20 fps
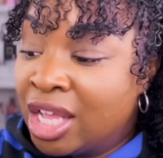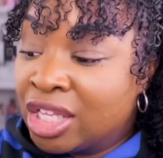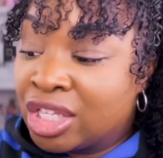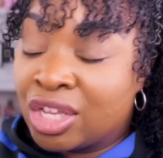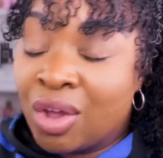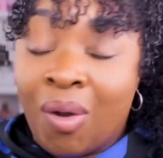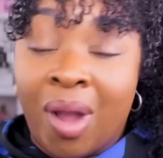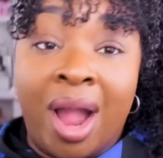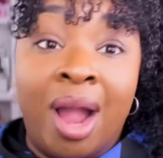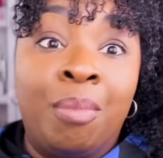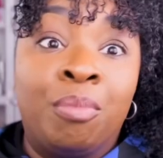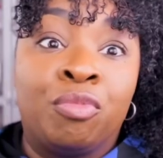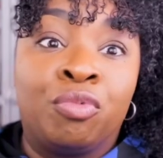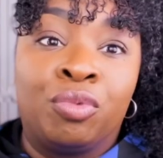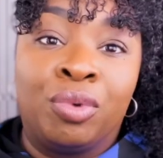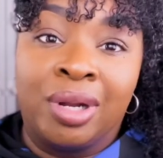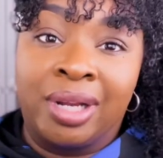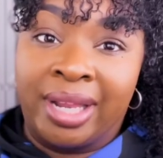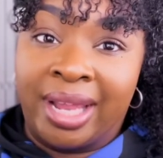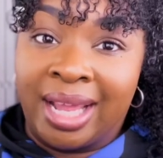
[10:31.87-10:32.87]
So I'm
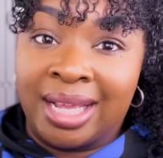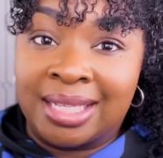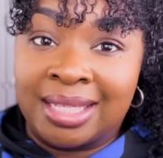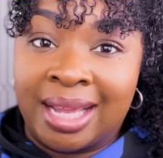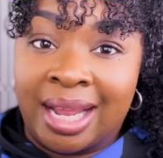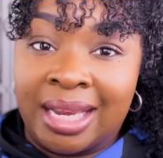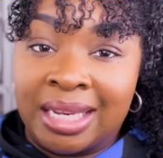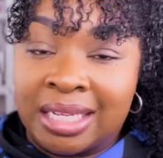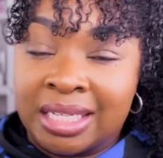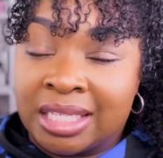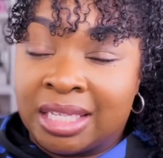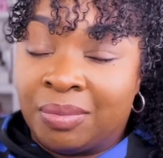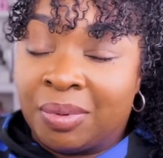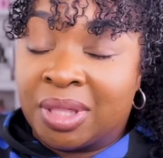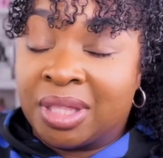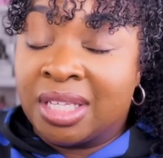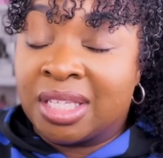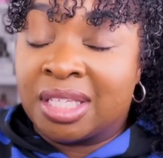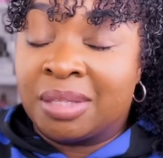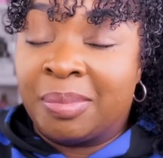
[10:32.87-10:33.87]
really excited to see what
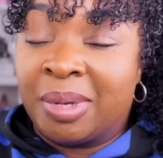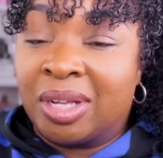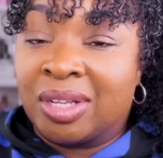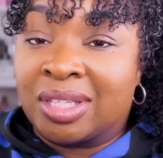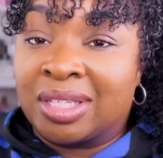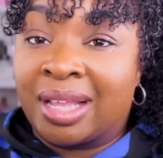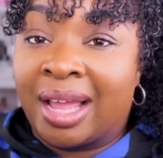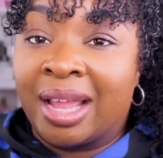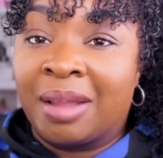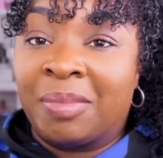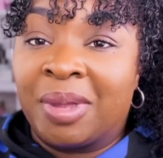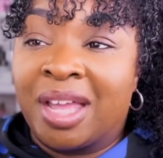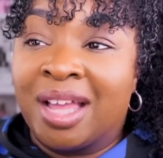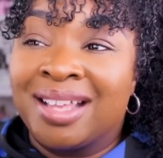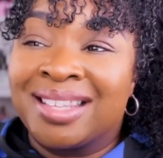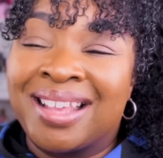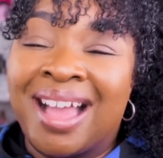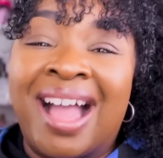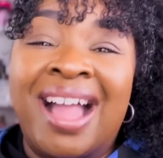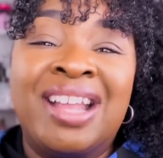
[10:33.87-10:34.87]
this smells like,
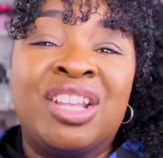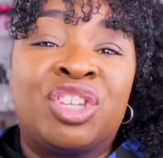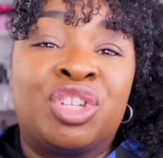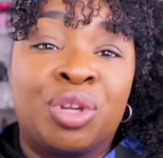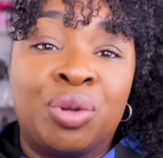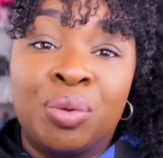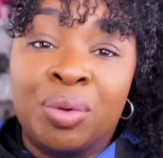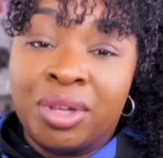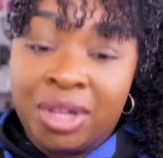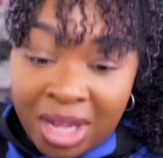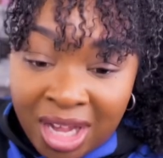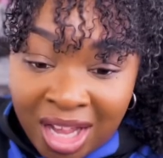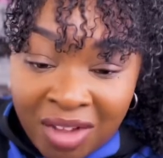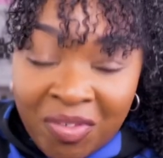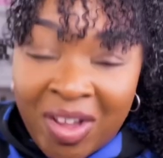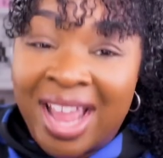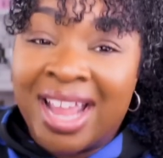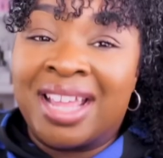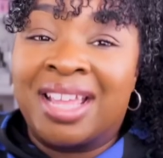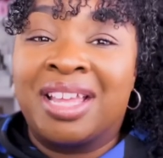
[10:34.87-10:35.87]
because I do love
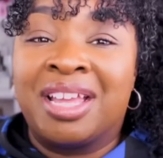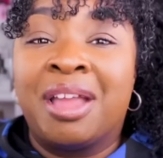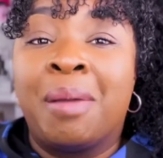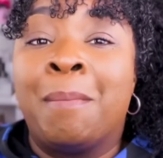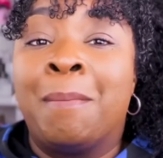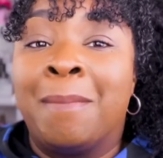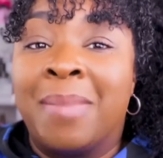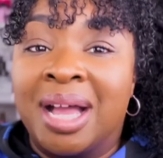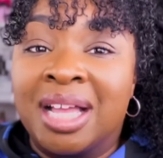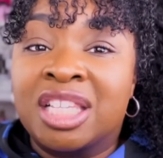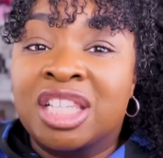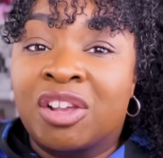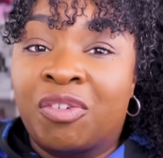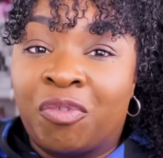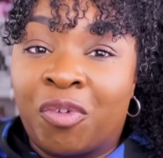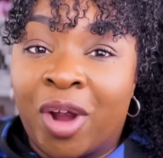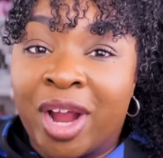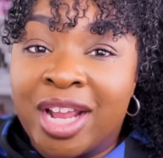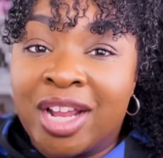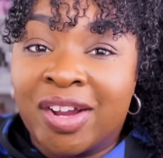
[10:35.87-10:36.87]
a good musk
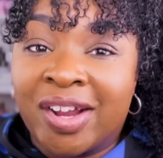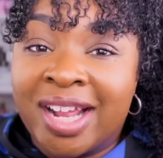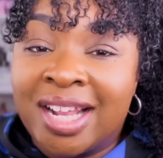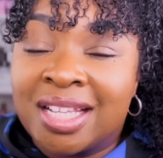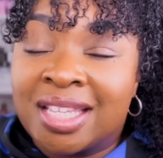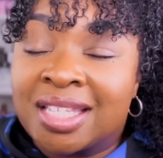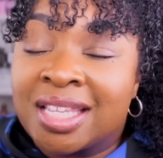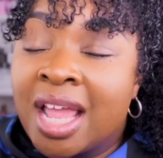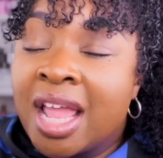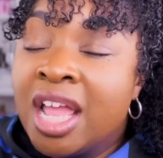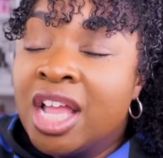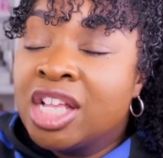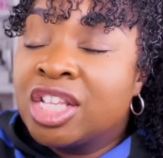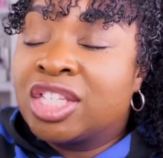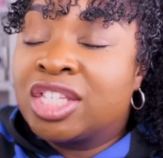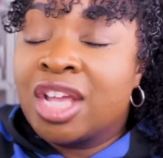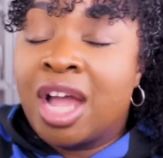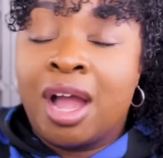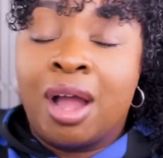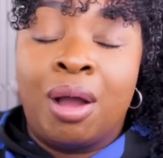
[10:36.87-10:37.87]
fragrance.
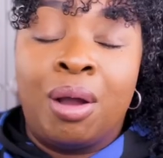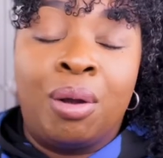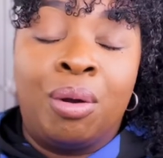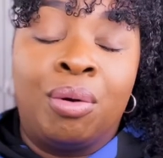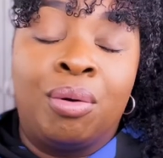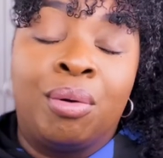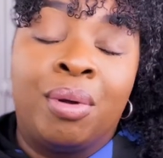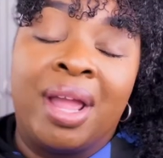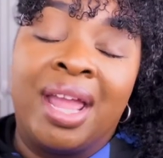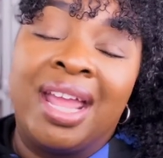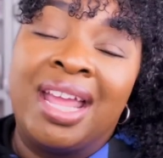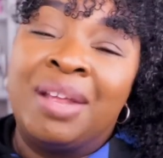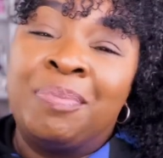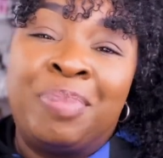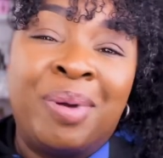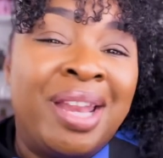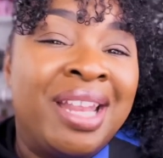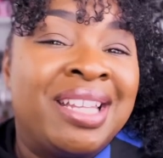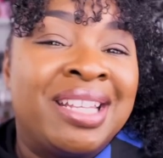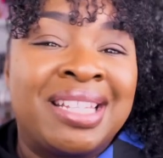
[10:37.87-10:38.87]
So,
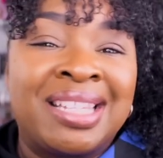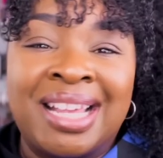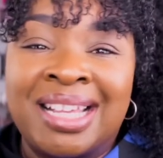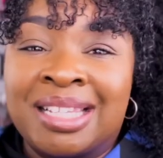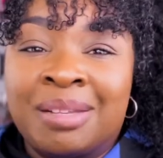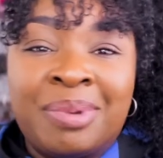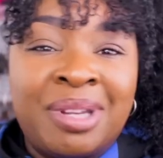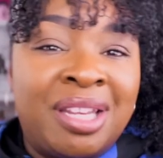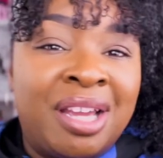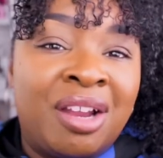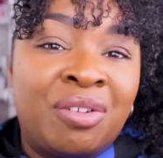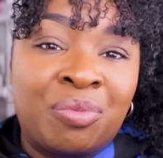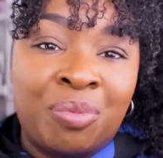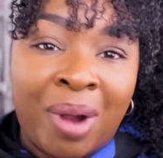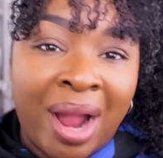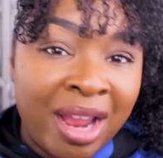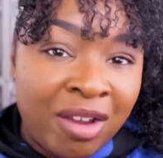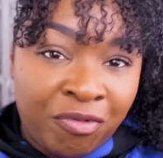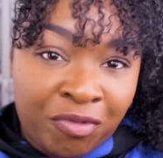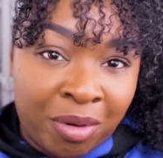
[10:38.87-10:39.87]
but it just has to be done
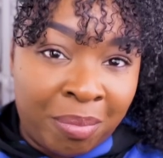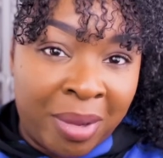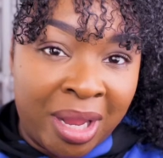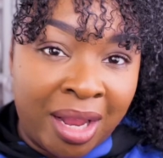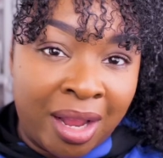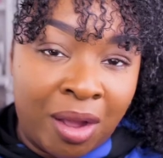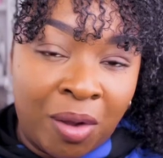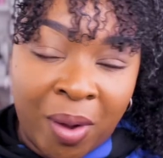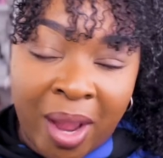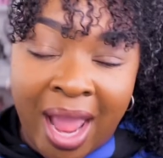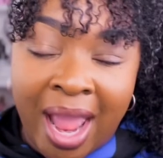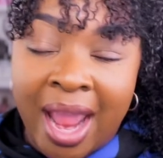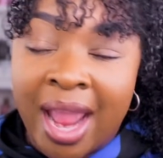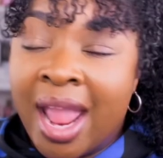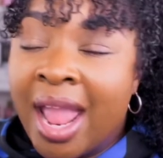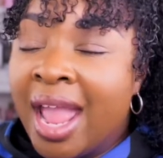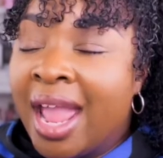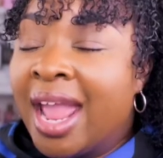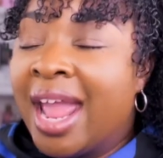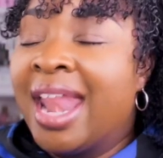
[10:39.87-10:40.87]
right for me, okay?
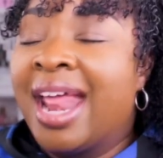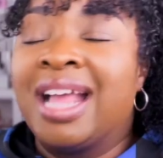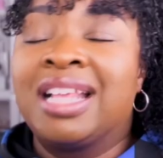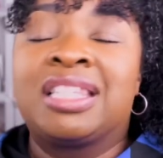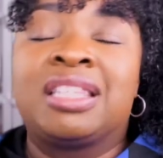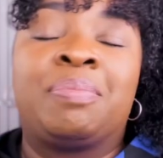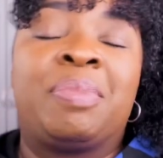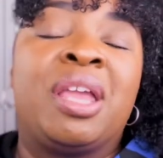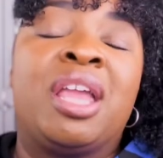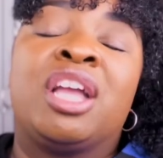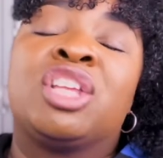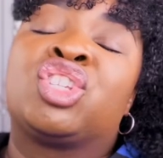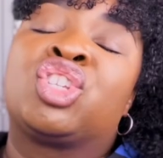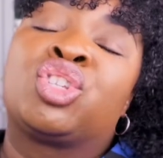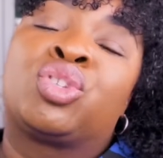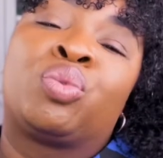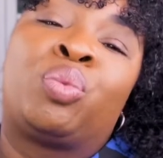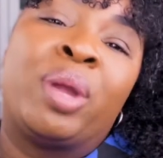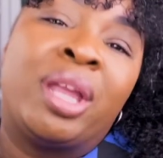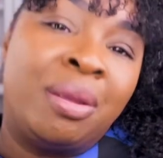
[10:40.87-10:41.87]
It has to be a
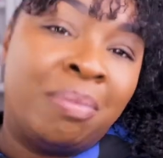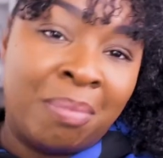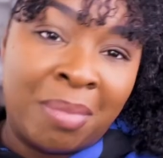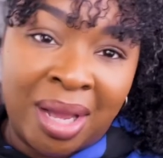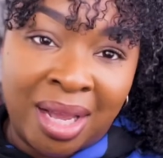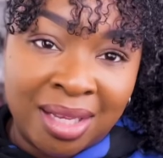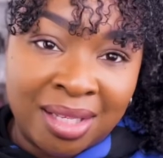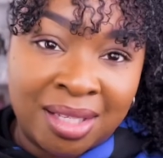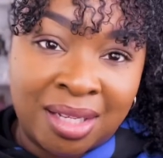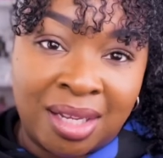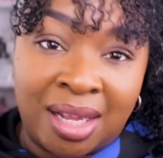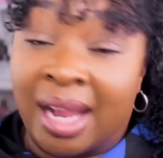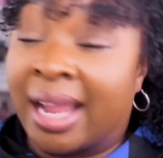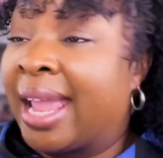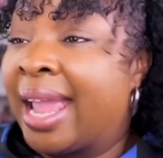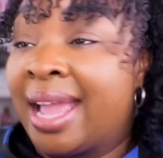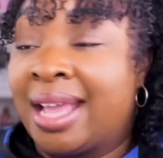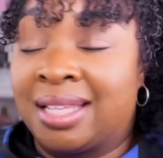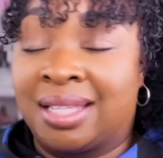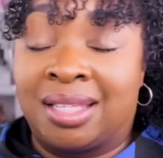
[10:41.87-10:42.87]
sweet musk, I
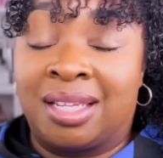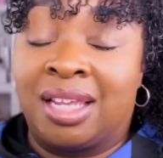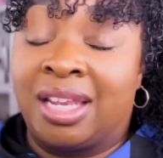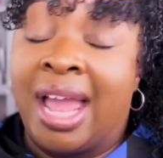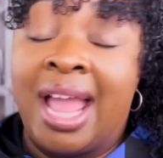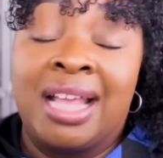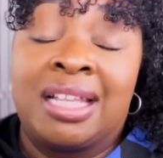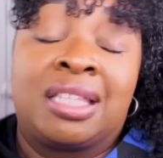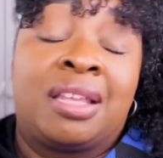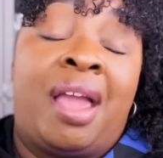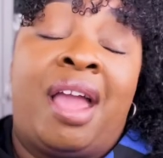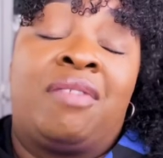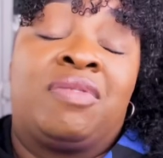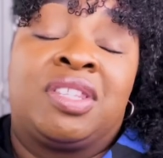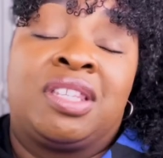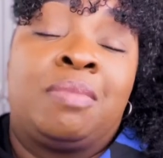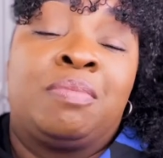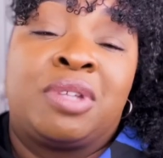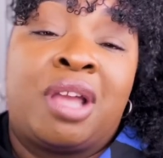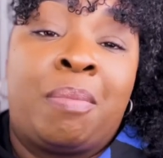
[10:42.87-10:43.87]
guess. It has to have
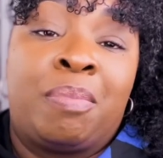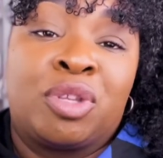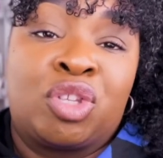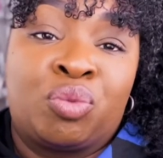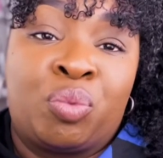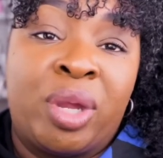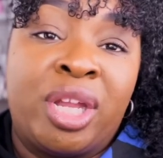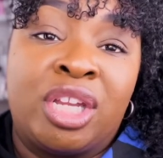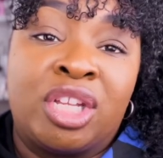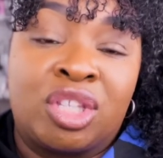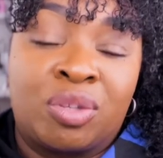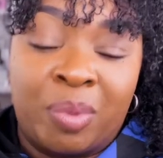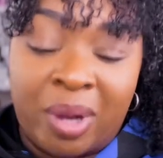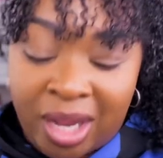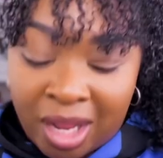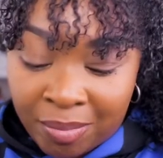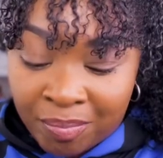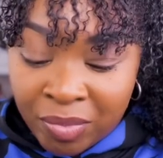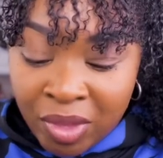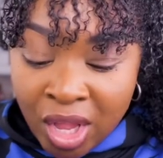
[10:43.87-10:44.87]
some type of sweetness with
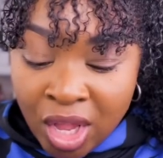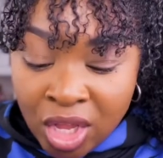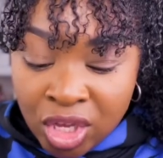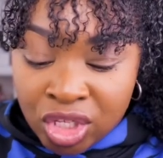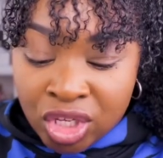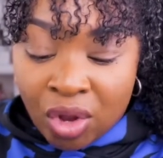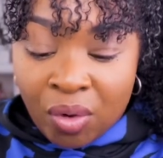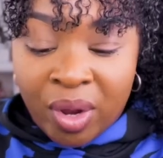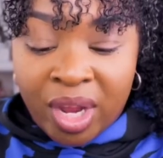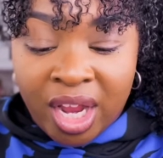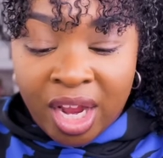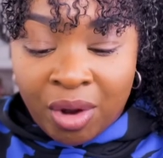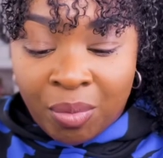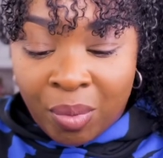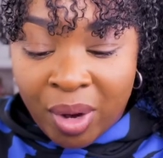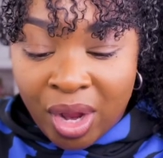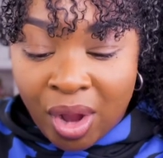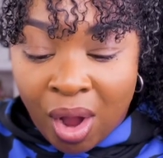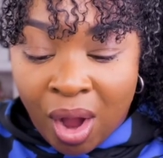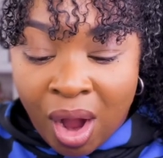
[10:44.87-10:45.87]
it. So here
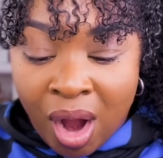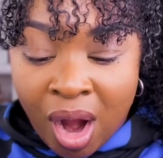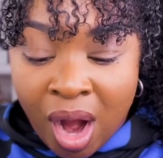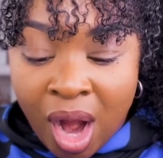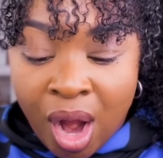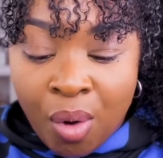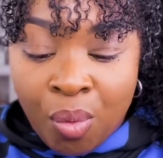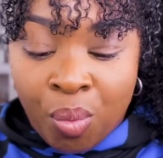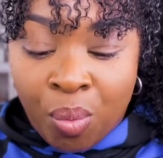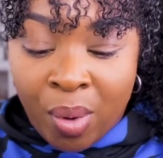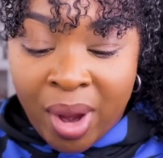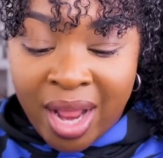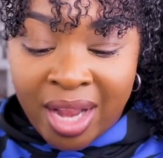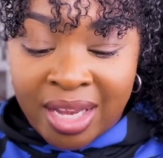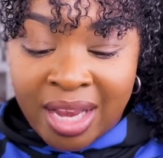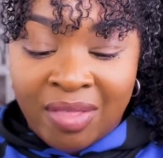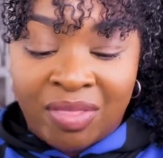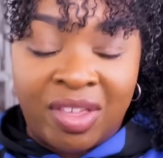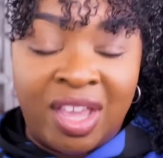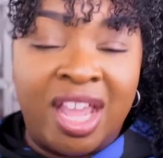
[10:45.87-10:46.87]
we are
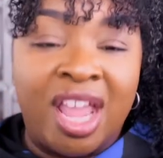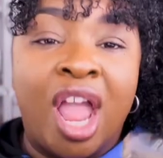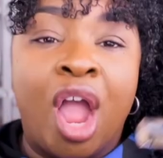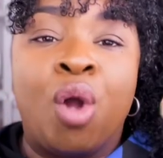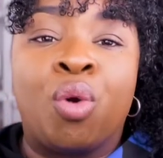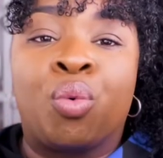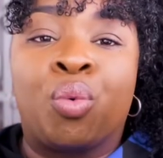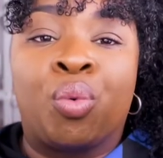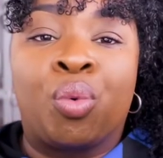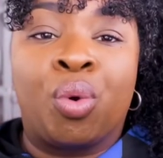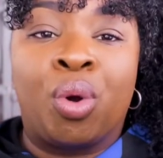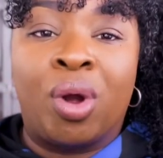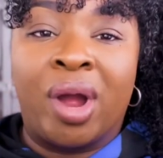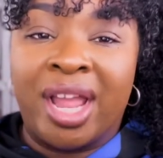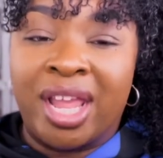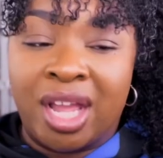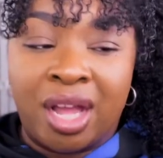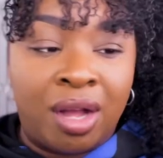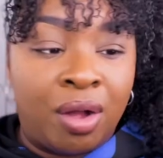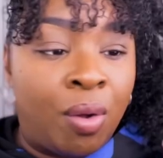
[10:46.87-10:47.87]
with the
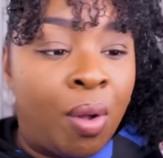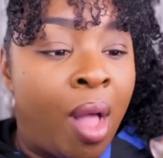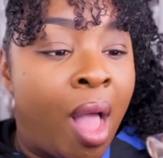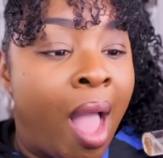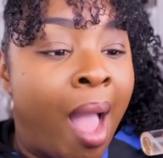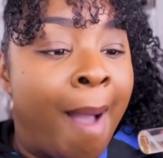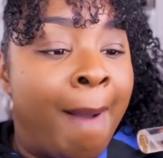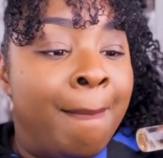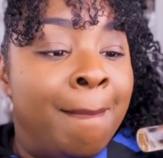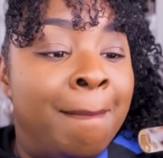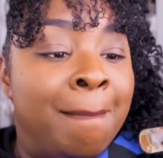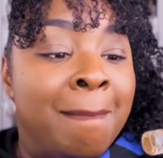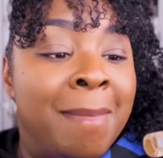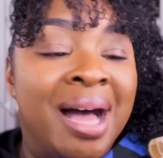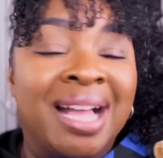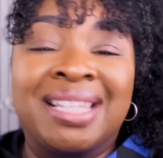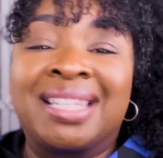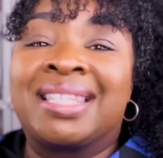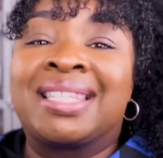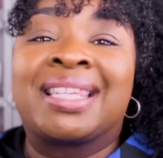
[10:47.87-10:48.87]
Royal
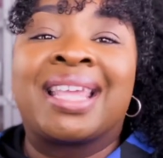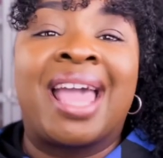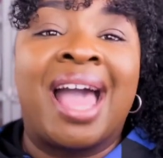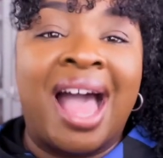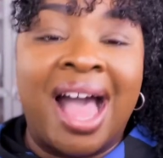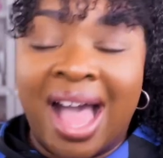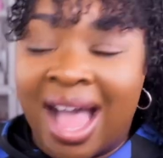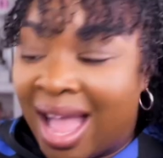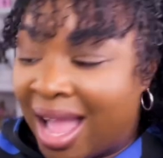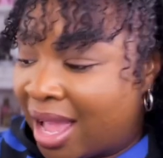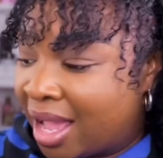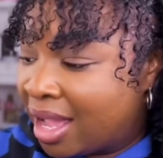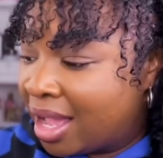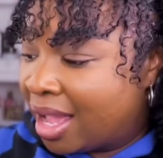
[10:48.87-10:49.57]
Musca.